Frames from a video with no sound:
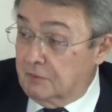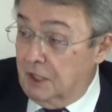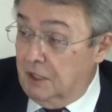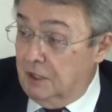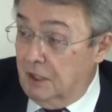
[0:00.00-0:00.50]
I
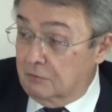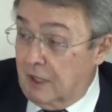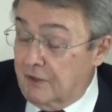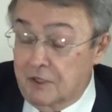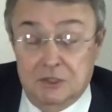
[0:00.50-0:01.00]
mean, you know,
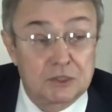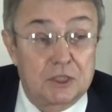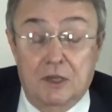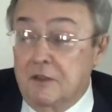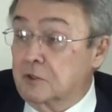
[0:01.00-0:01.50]
rather than
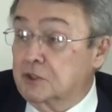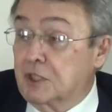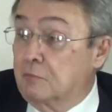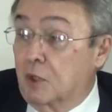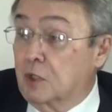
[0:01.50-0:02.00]
just another
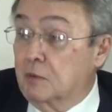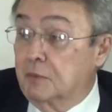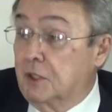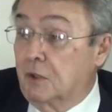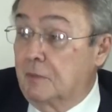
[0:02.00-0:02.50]

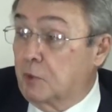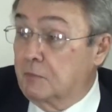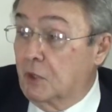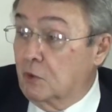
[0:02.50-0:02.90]
suburb, you know, upper right.